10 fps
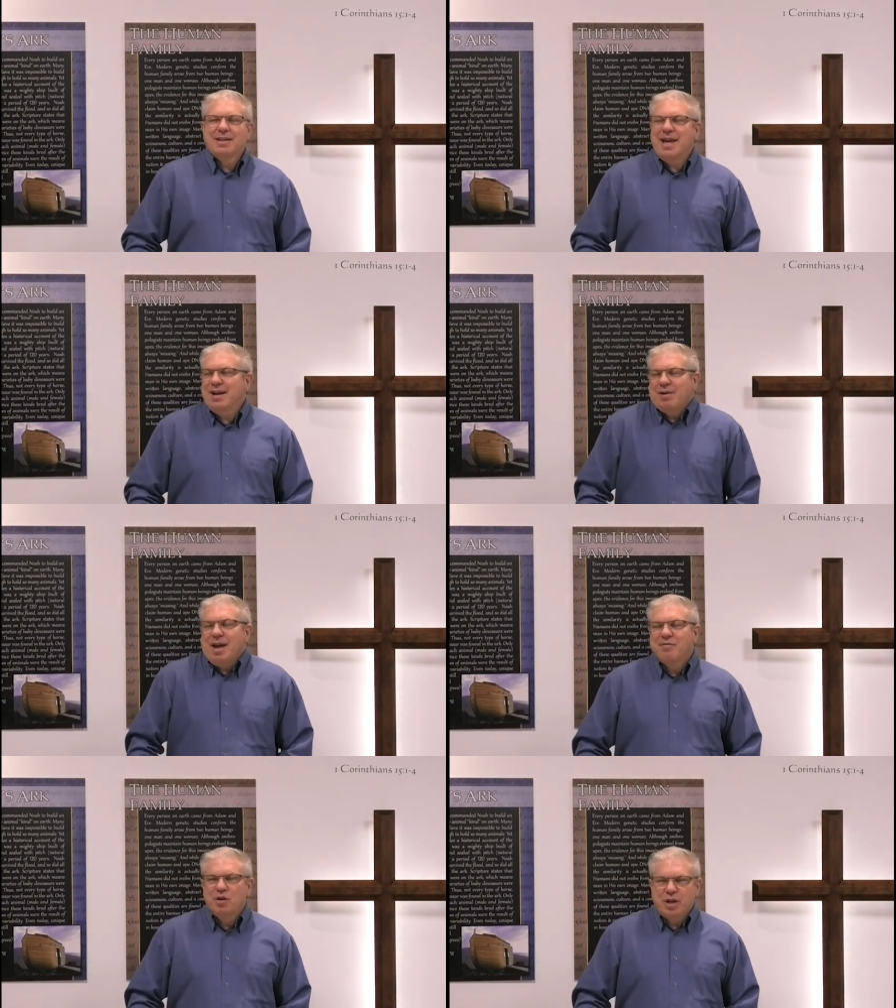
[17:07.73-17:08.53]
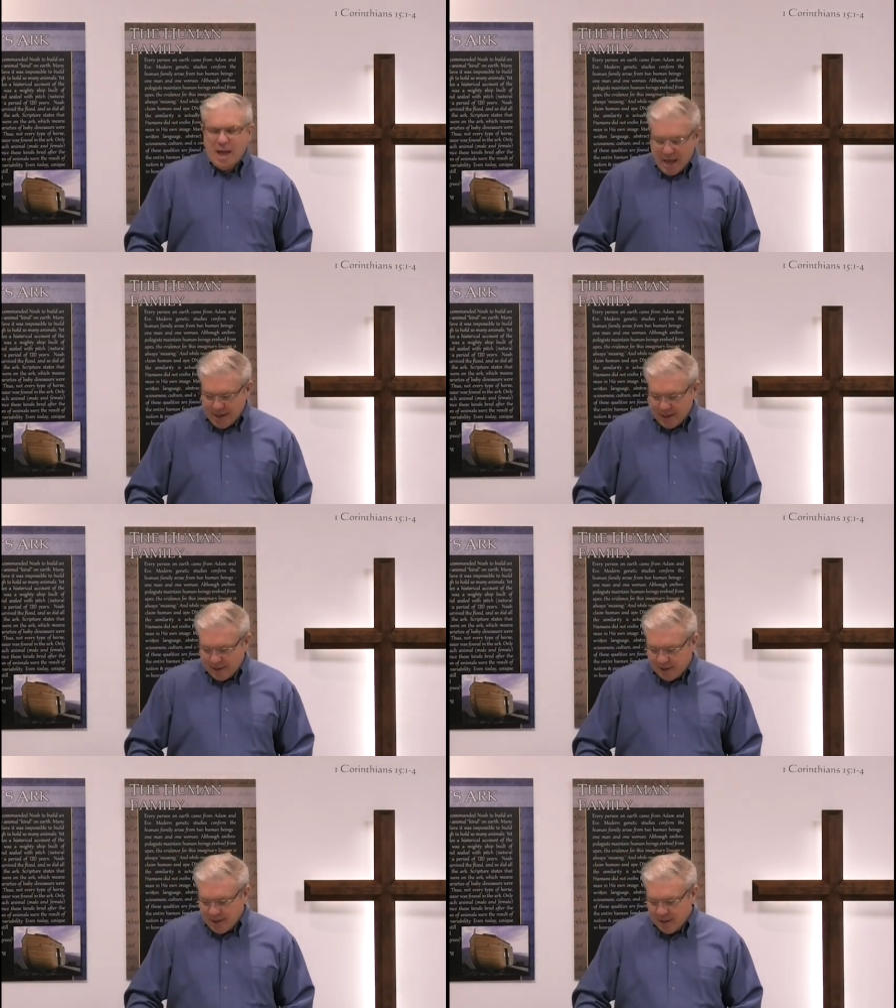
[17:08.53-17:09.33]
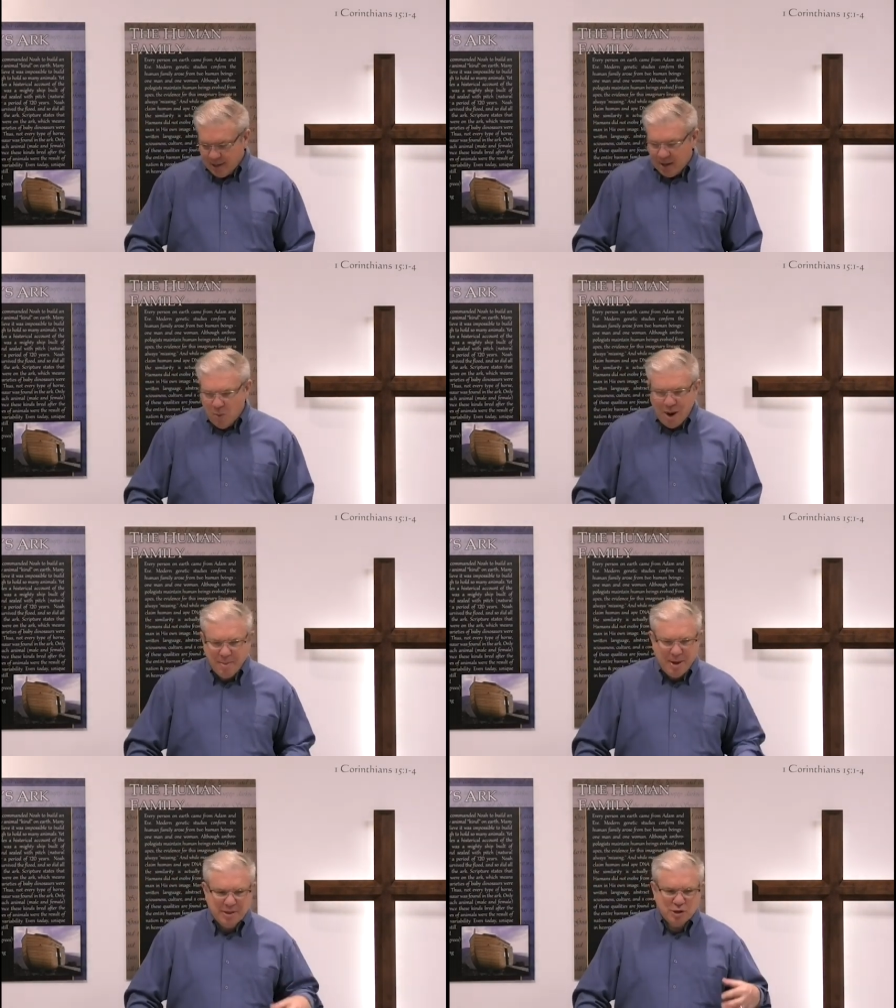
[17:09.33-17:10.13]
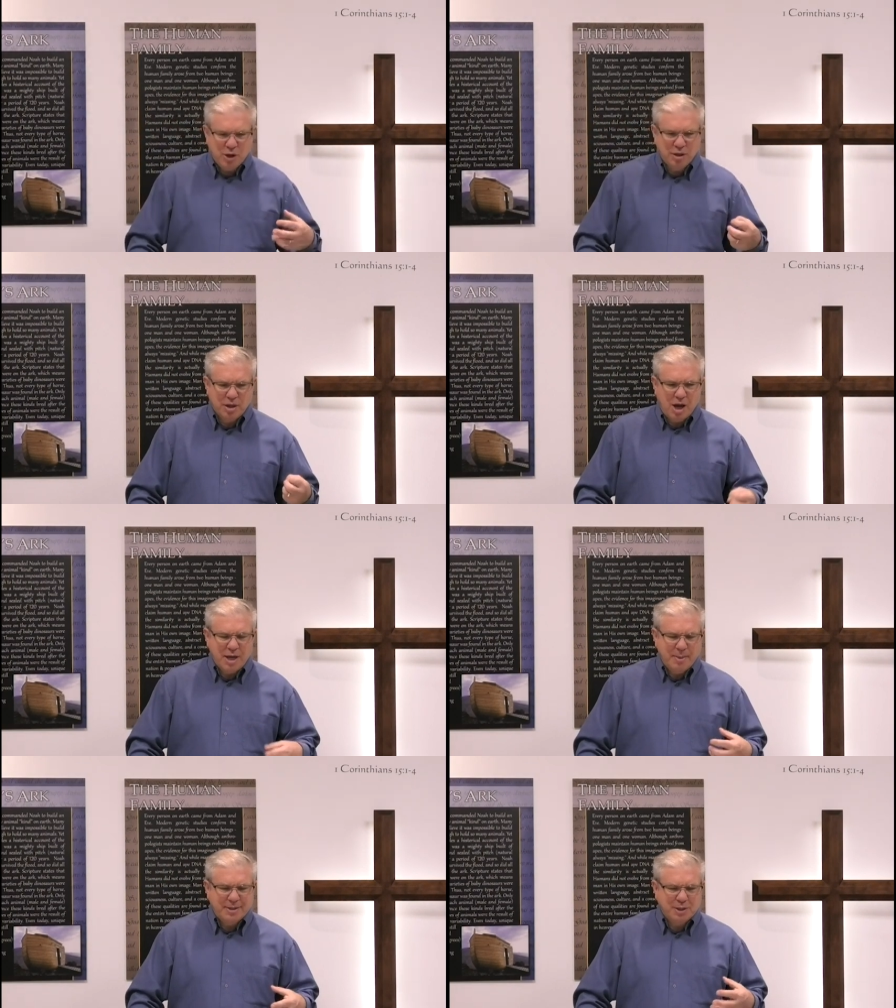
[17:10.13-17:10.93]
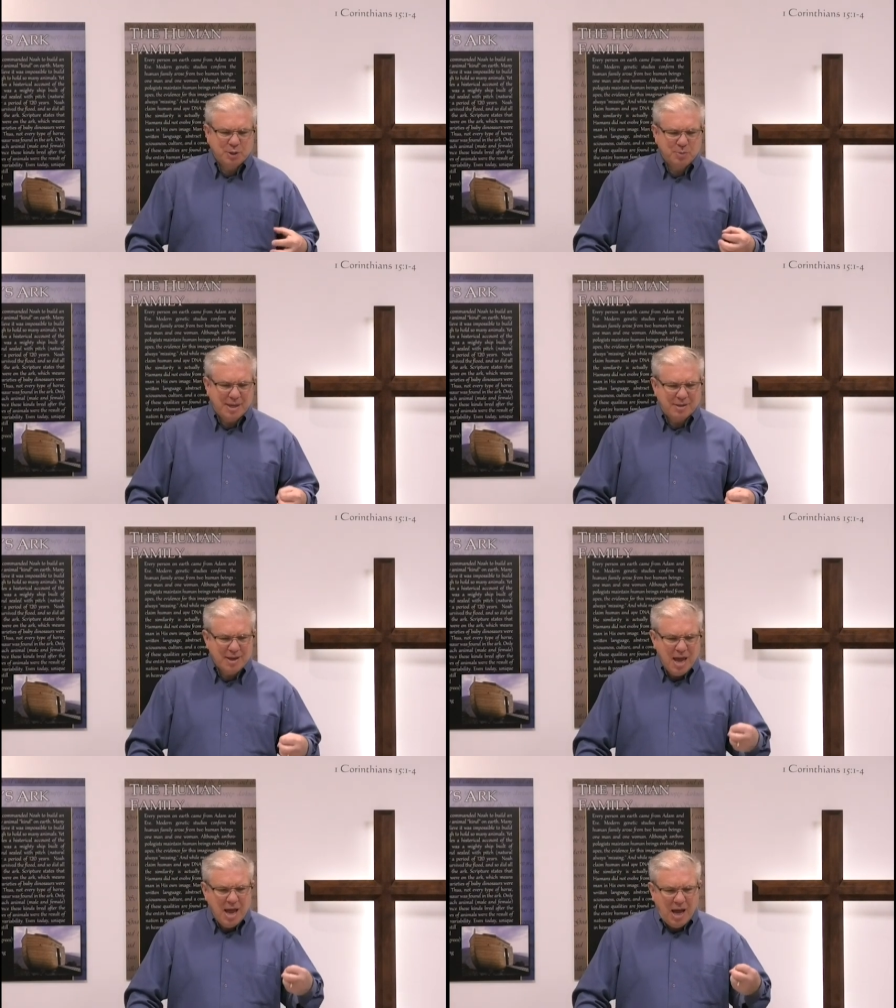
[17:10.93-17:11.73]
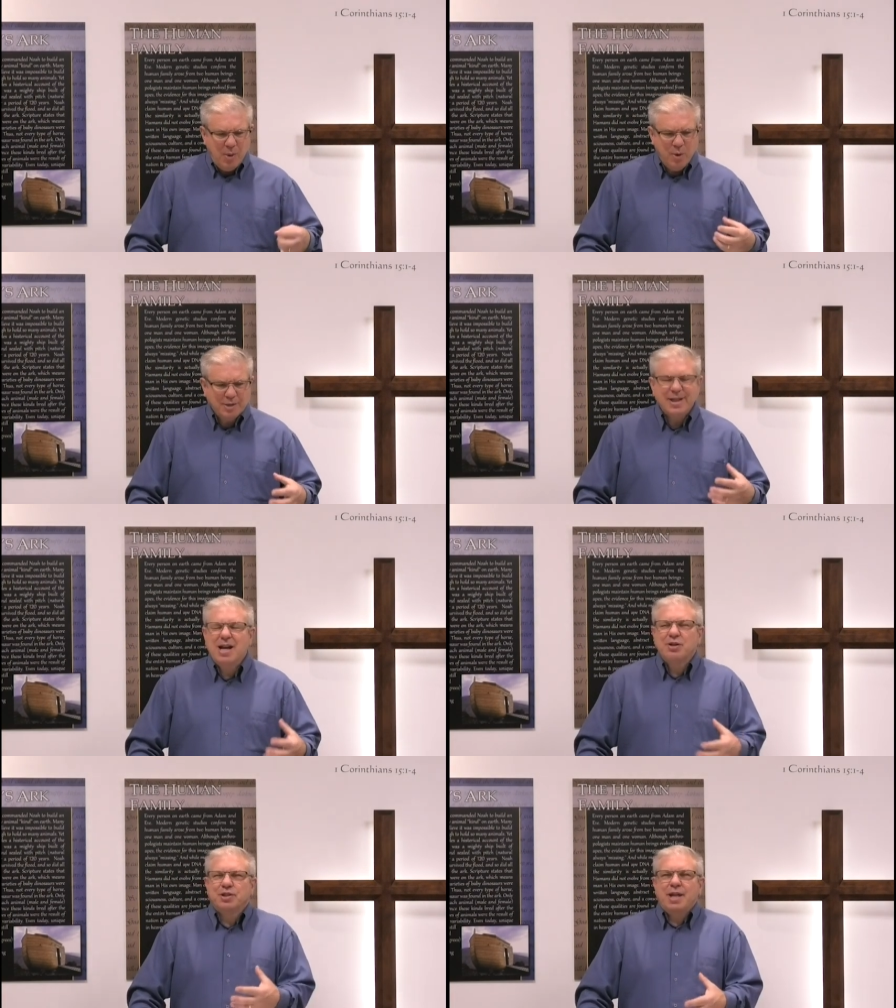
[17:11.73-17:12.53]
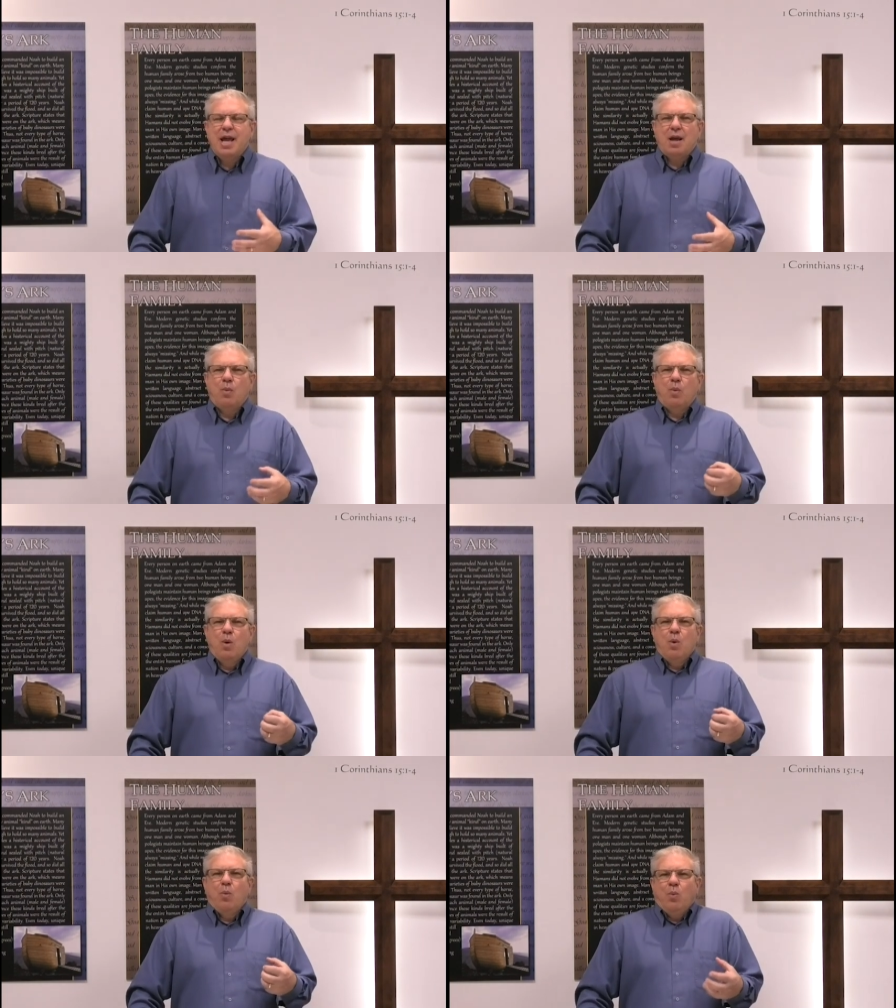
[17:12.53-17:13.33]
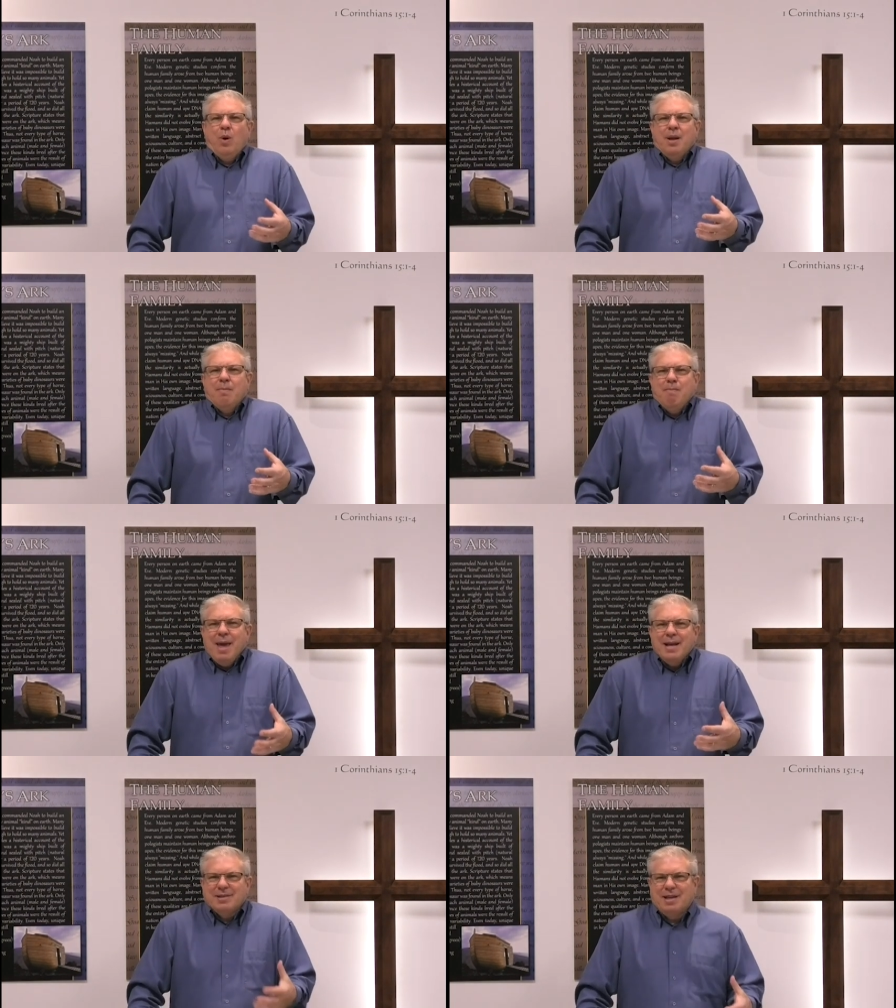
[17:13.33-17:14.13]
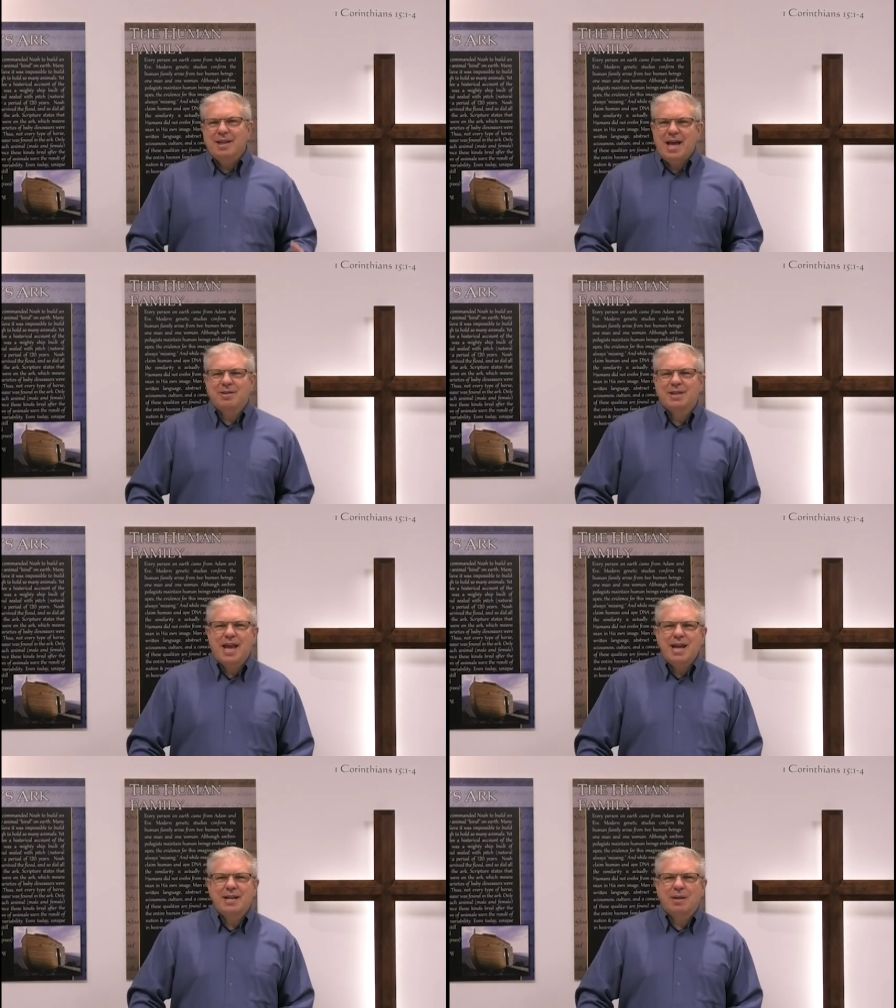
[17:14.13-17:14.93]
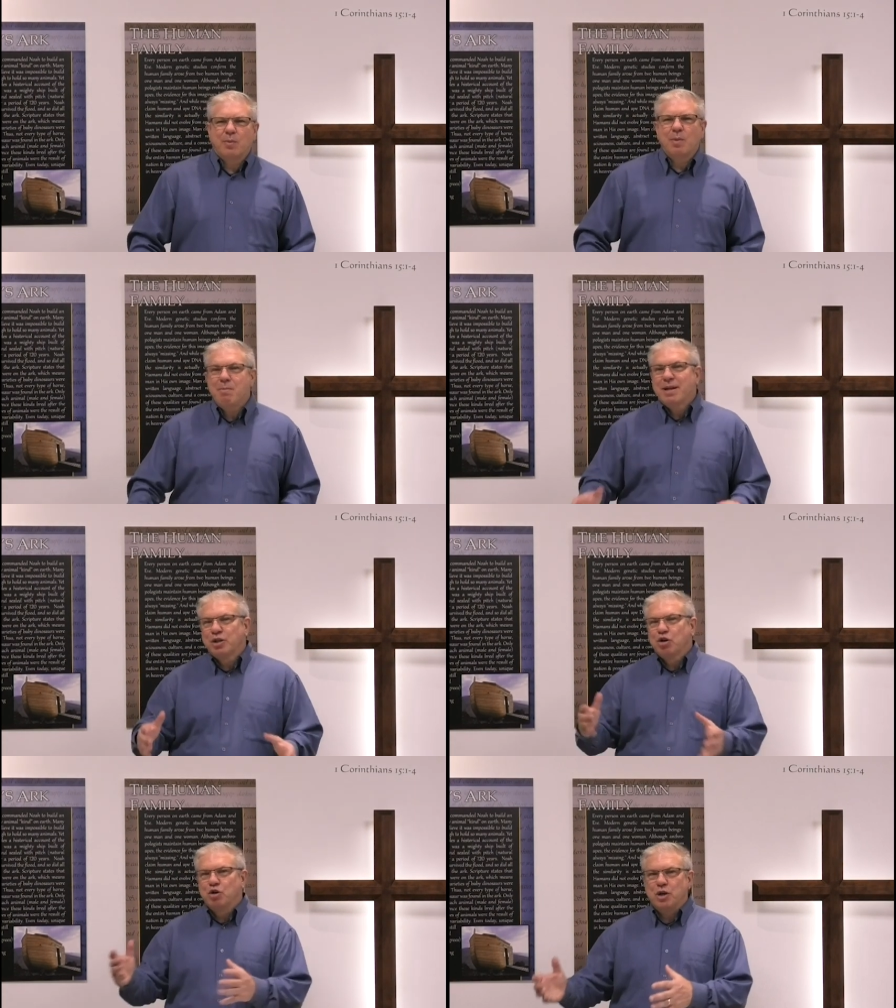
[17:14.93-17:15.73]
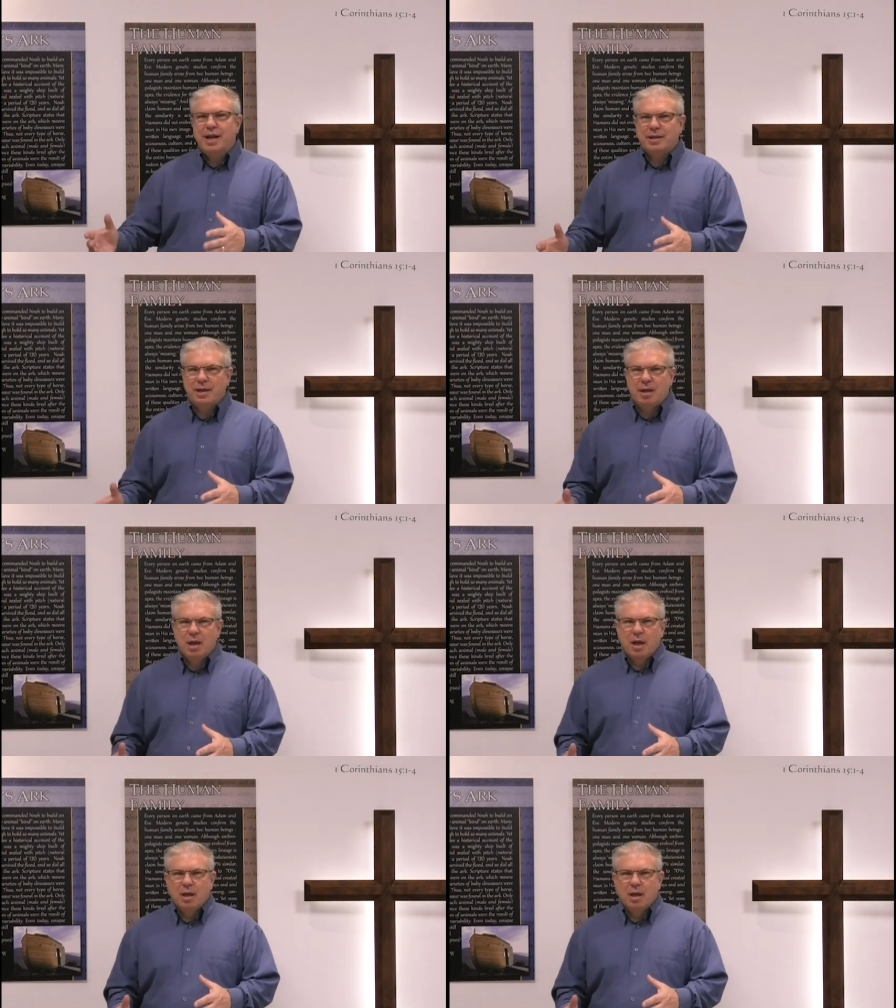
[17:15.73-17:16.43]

They don't have good endings. Now, why am I talking about this? Is because I want us to understand what makes a lousy ending? What makes a good ending?